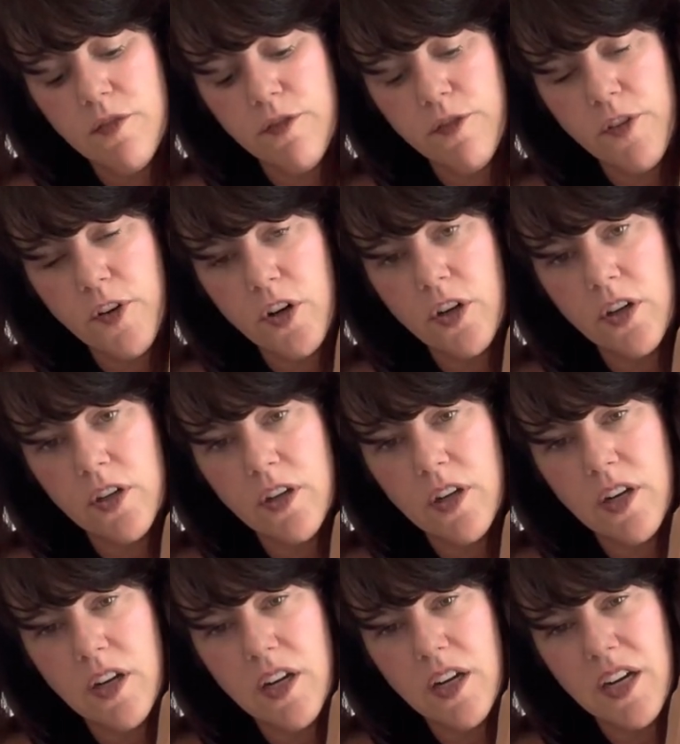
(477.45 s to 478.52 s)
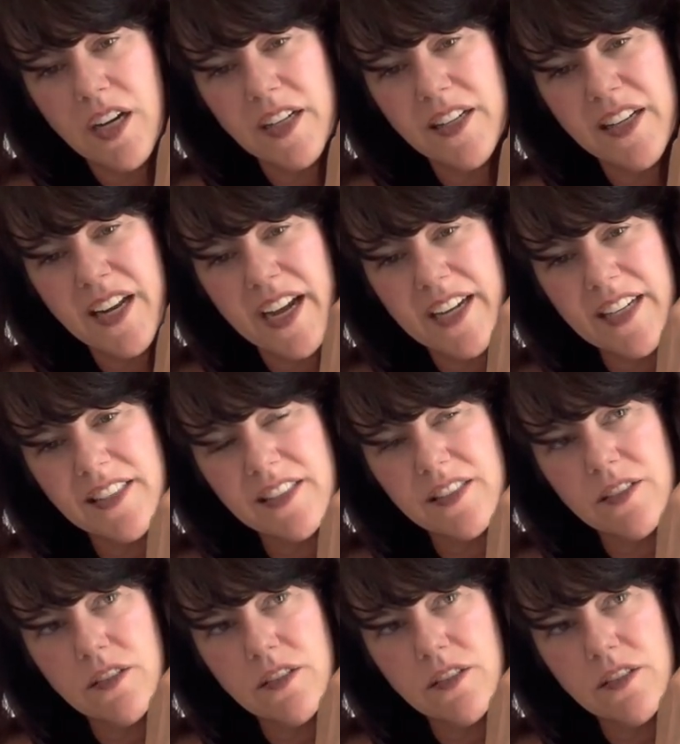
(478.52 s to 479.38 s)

for a nice